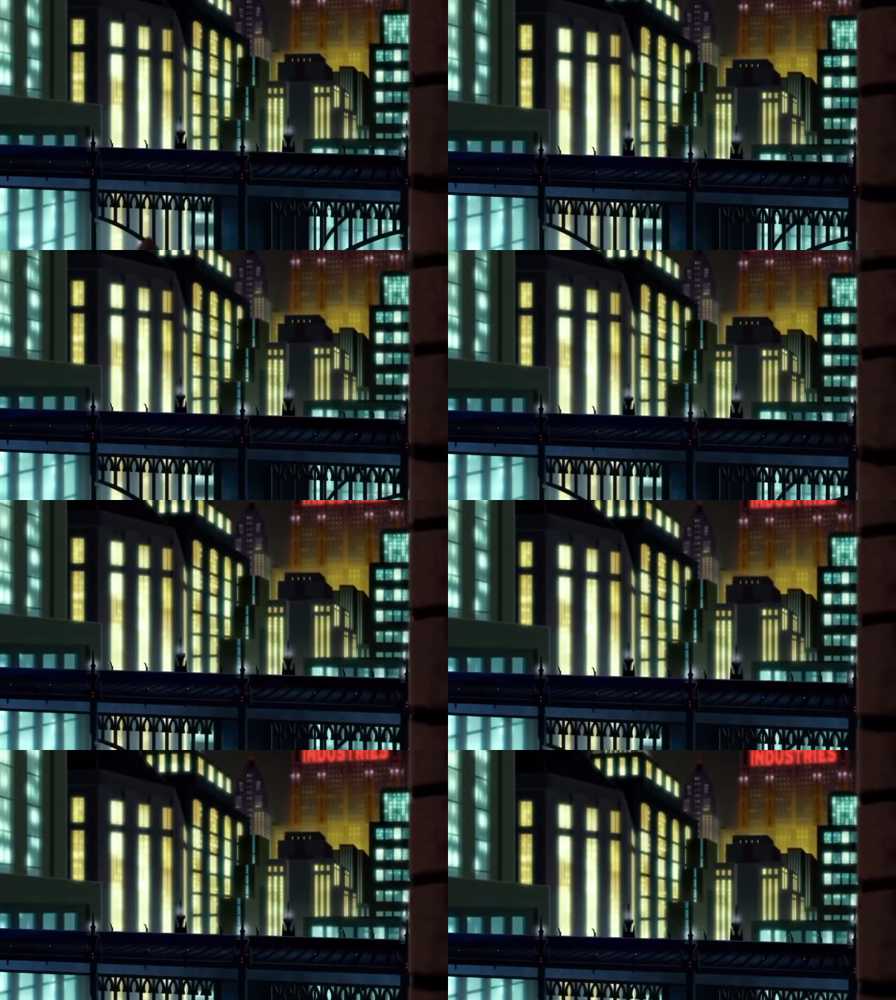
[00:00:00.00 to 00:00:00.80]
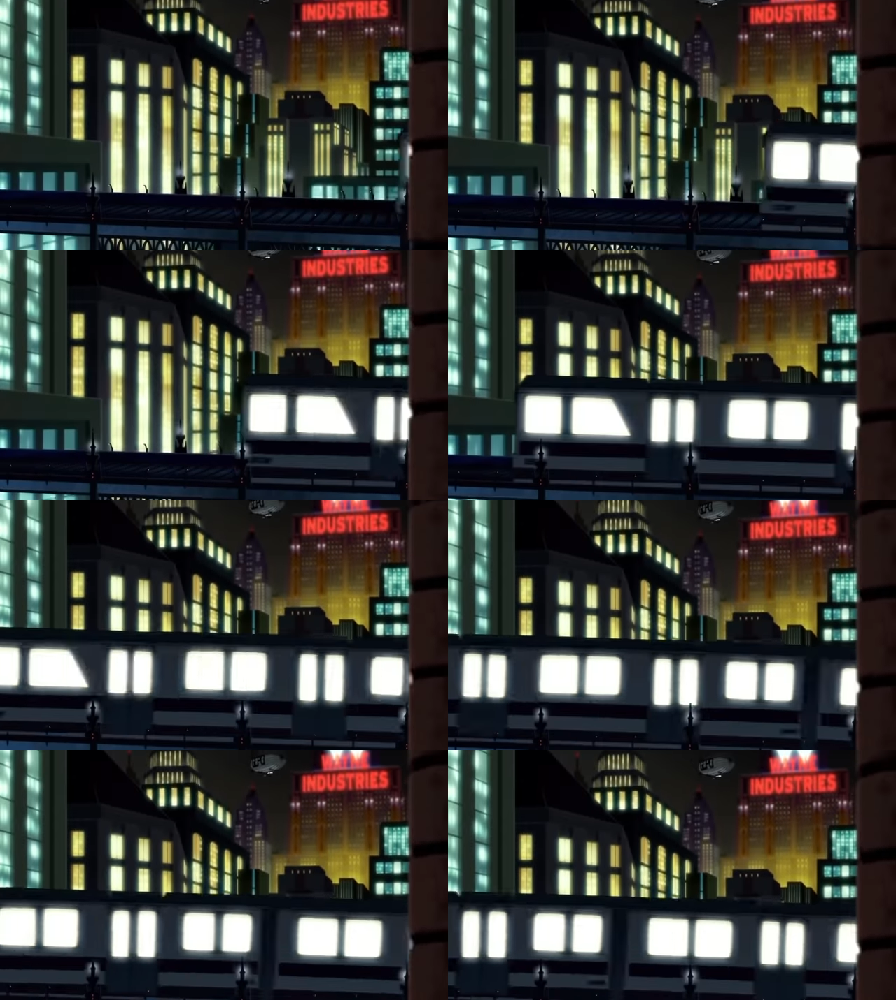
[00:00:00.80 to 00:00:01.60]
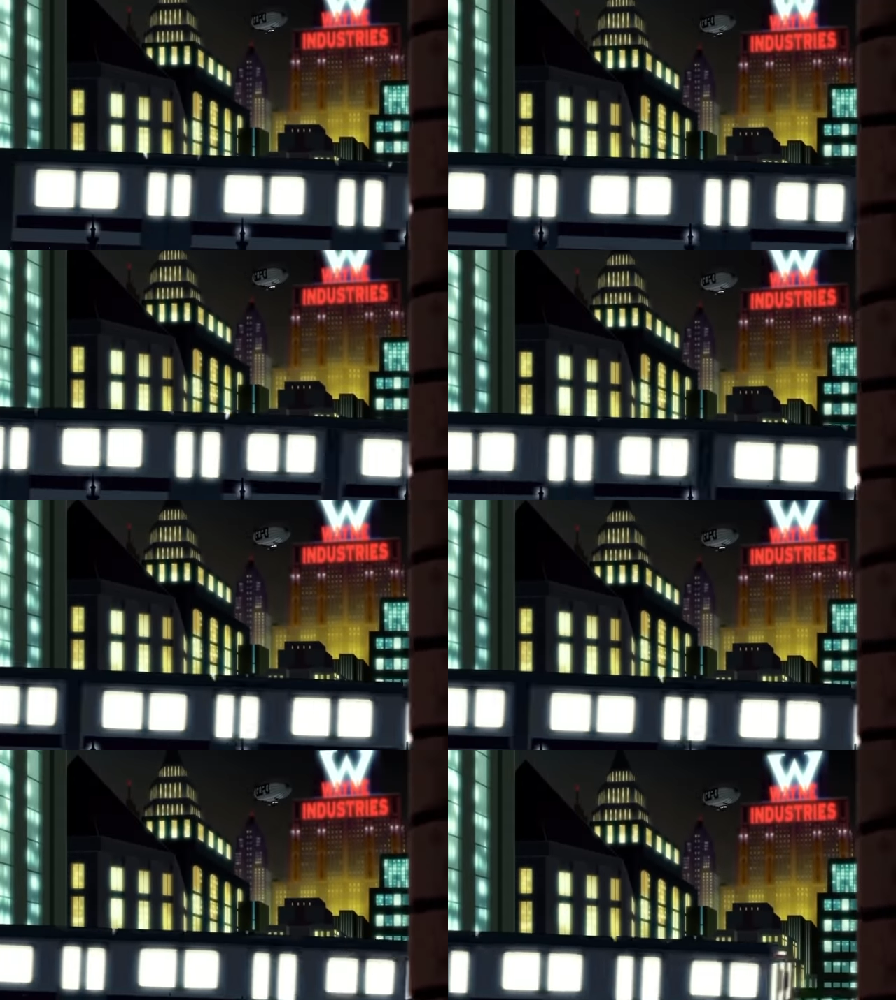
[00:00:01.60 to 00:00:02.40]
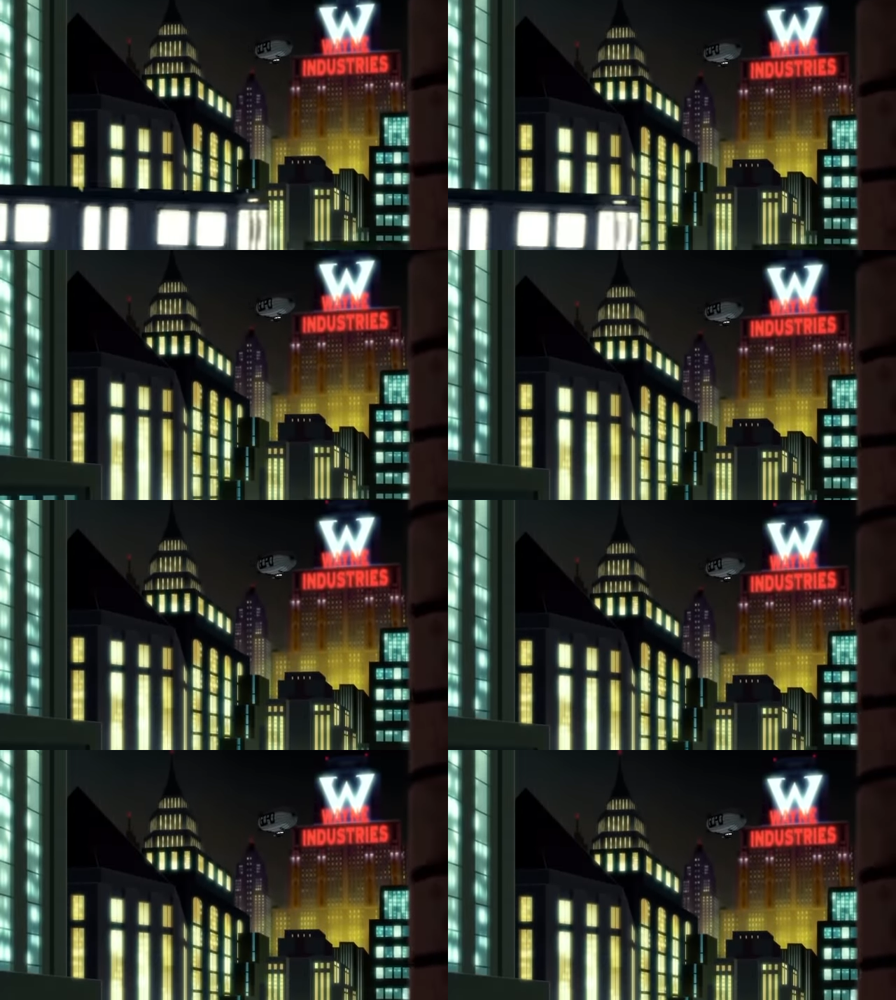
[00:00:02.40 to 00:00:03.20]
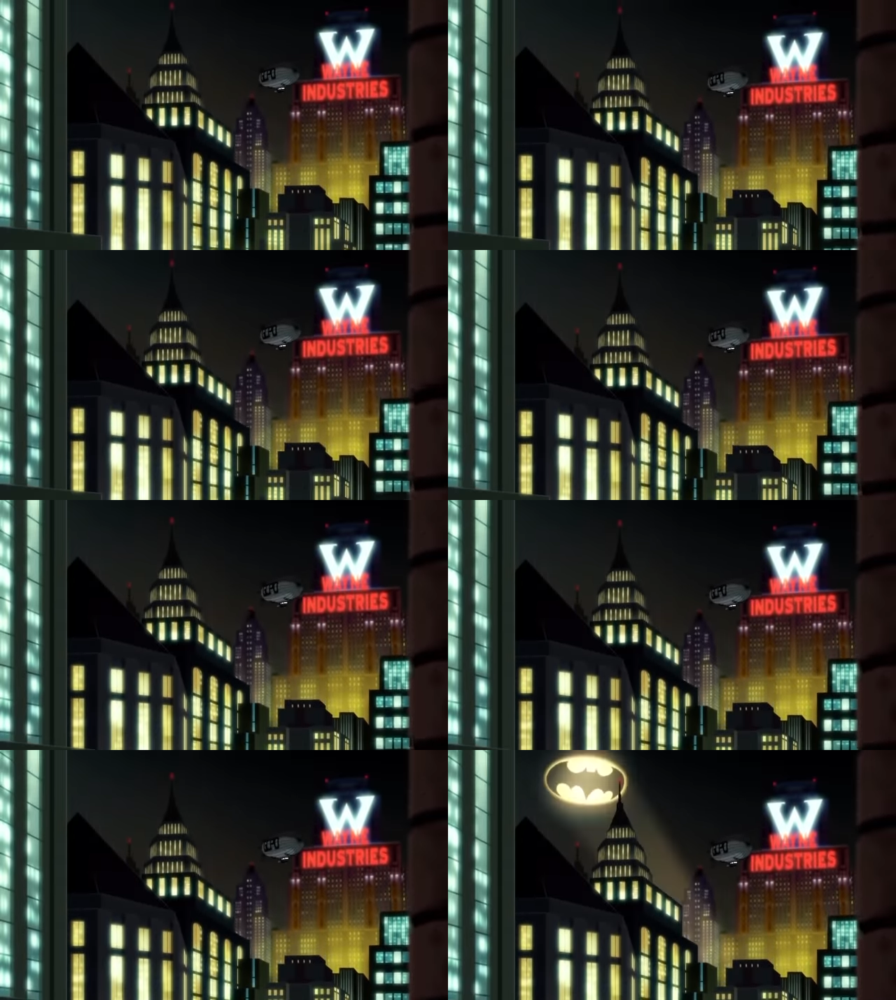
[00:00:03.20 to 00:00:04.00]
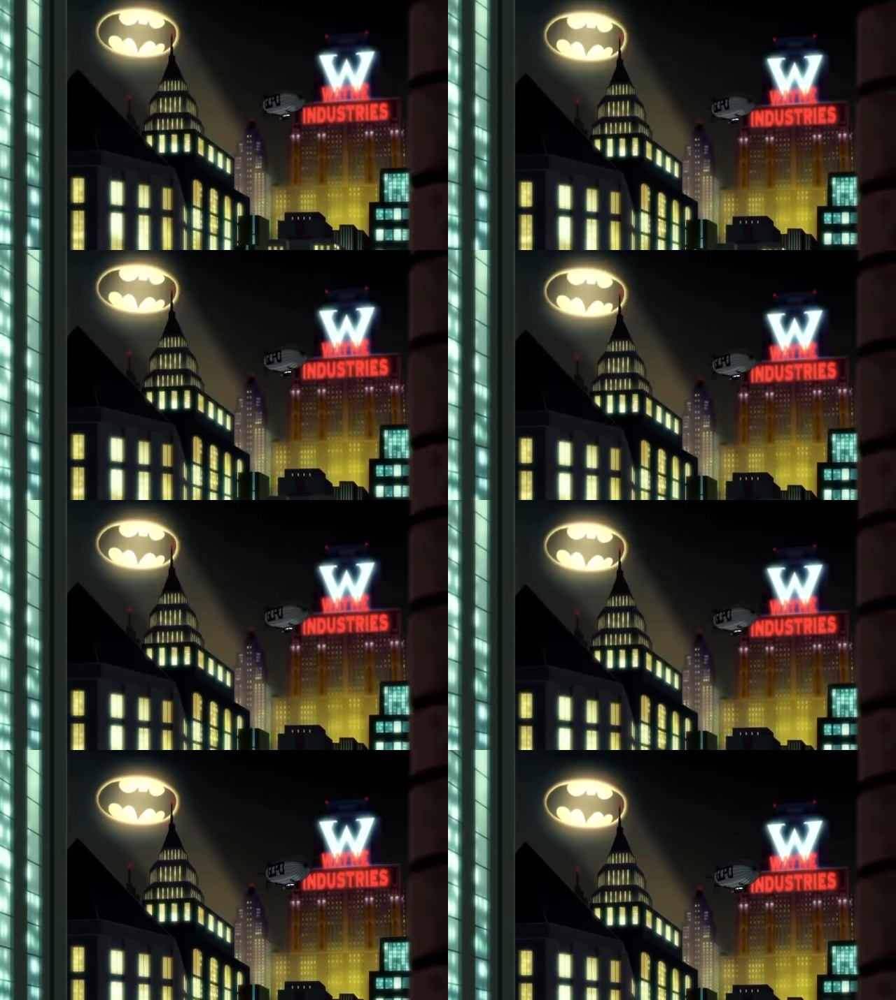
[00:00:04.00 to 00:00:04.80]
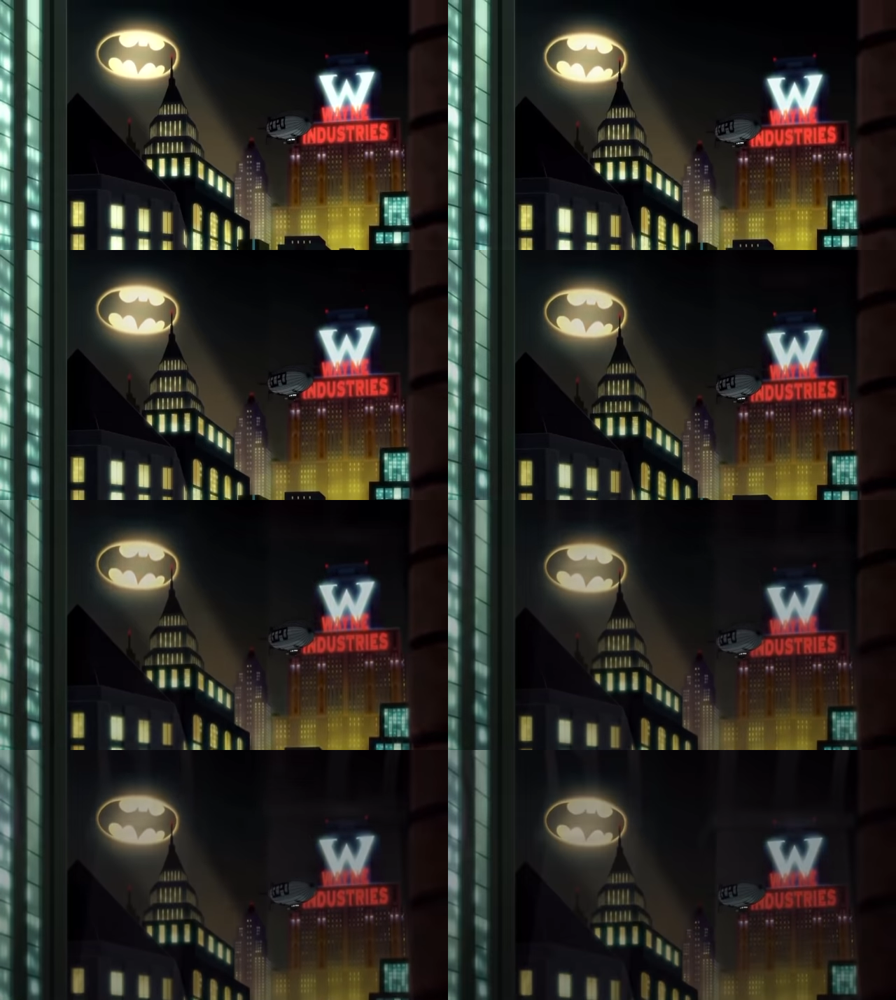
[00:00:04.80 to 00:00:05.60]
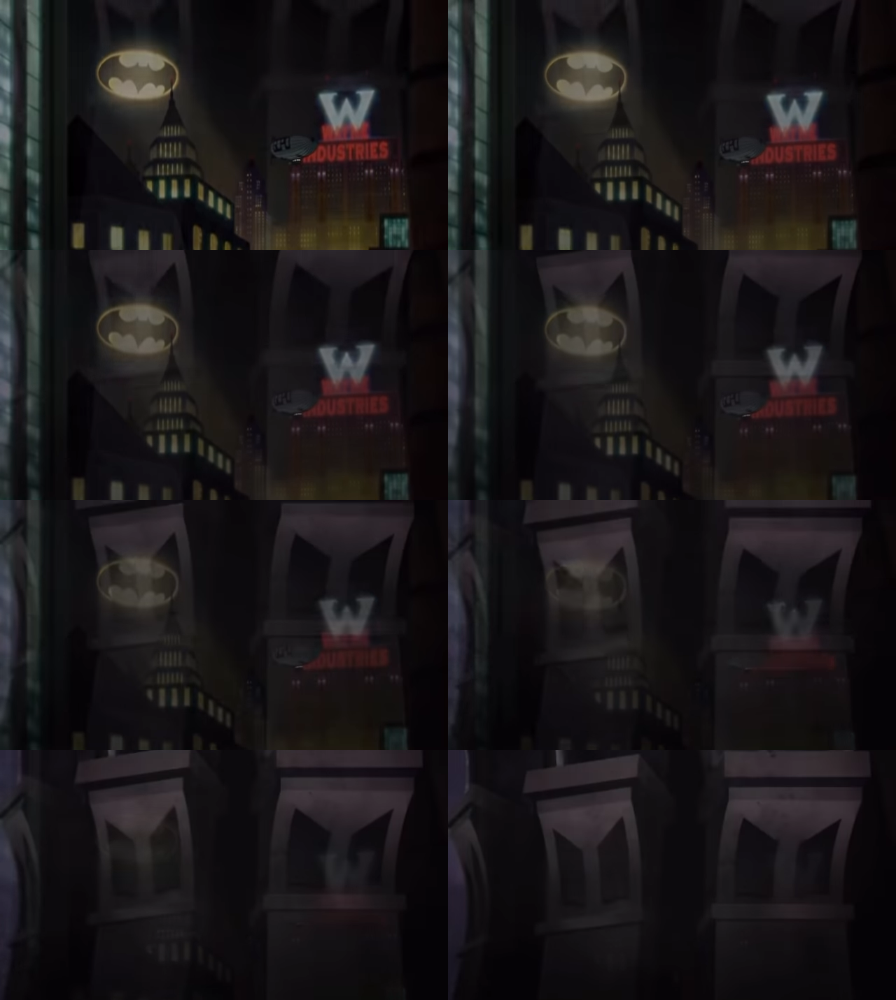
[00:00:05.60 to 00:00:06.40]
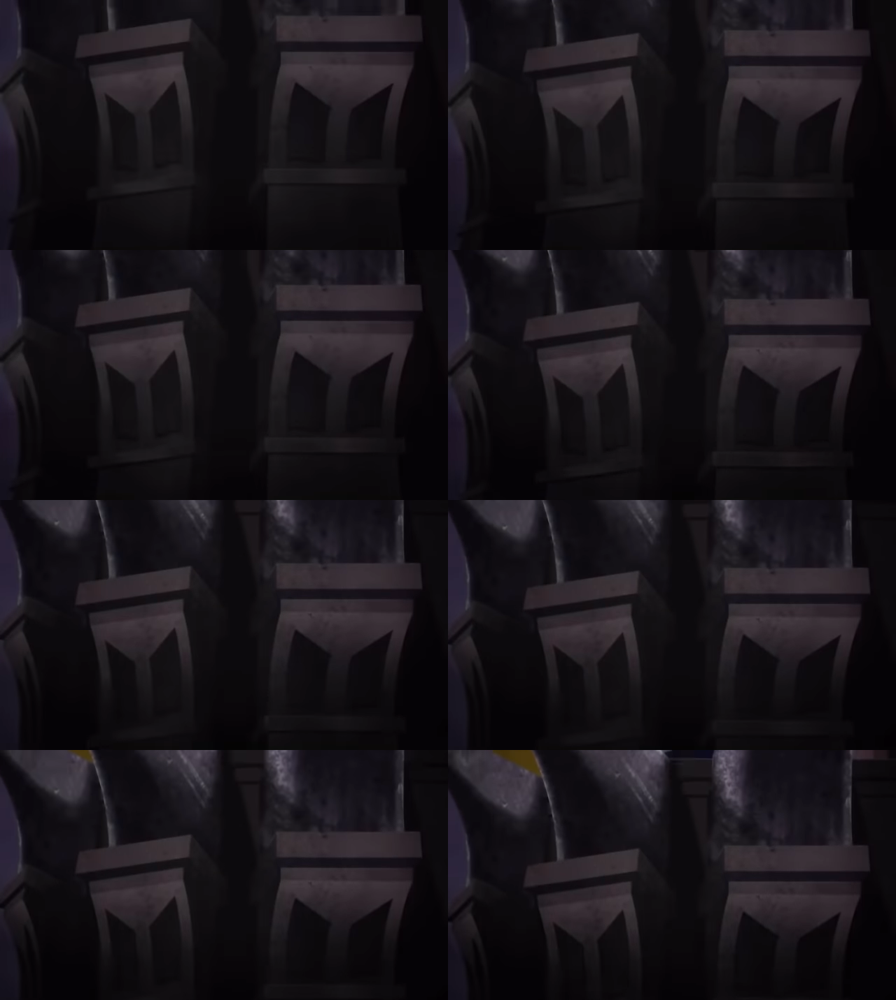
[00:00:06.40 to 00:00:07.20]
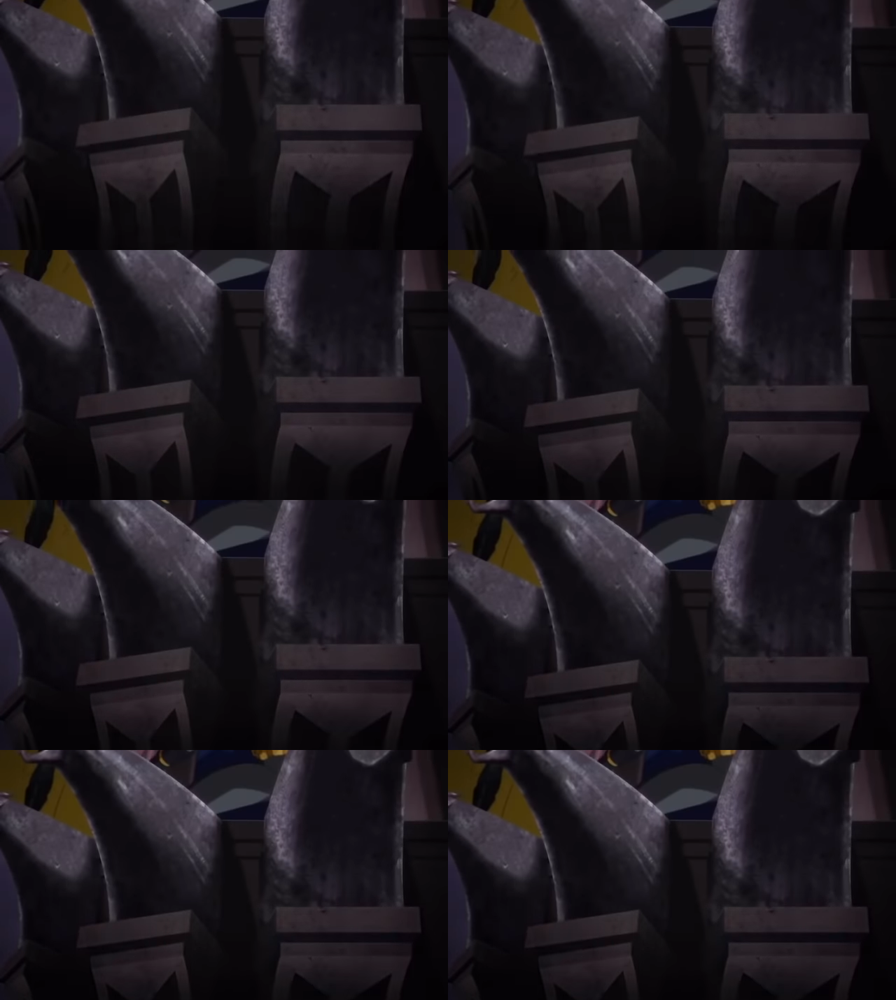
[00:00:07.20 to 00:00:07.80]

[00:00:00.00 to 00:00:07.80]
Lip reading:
No face is visible, so there are no lips to read.